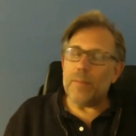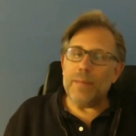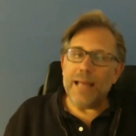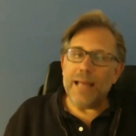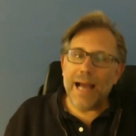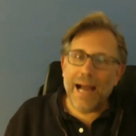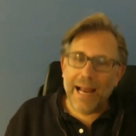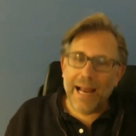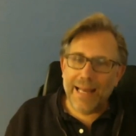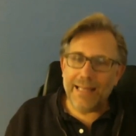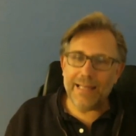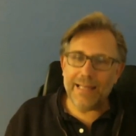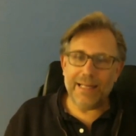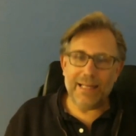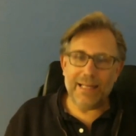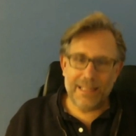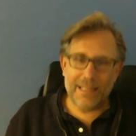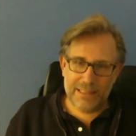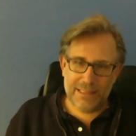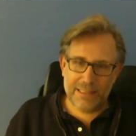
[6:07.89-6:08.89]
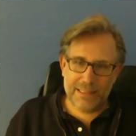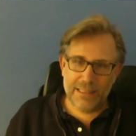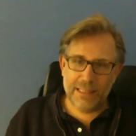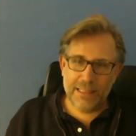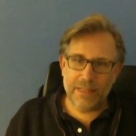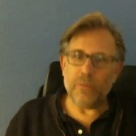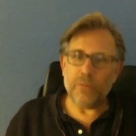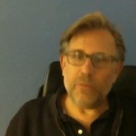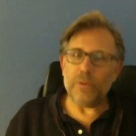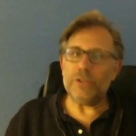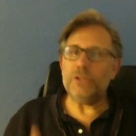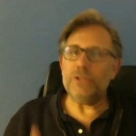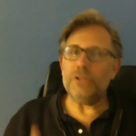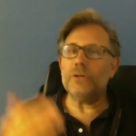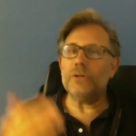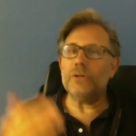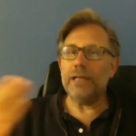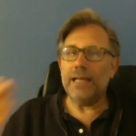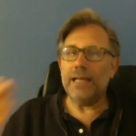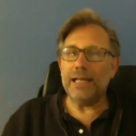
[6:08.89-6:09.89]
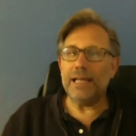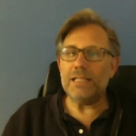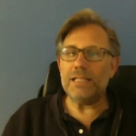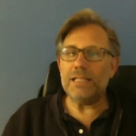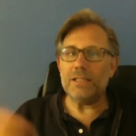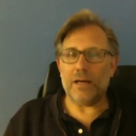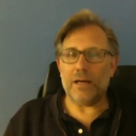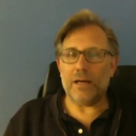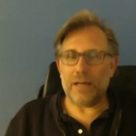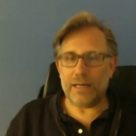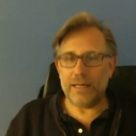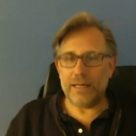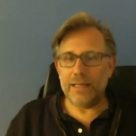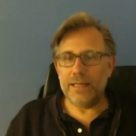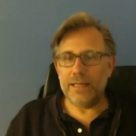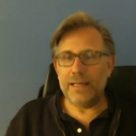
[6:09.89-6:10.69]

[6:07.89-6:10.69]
behind it is, what your needs are,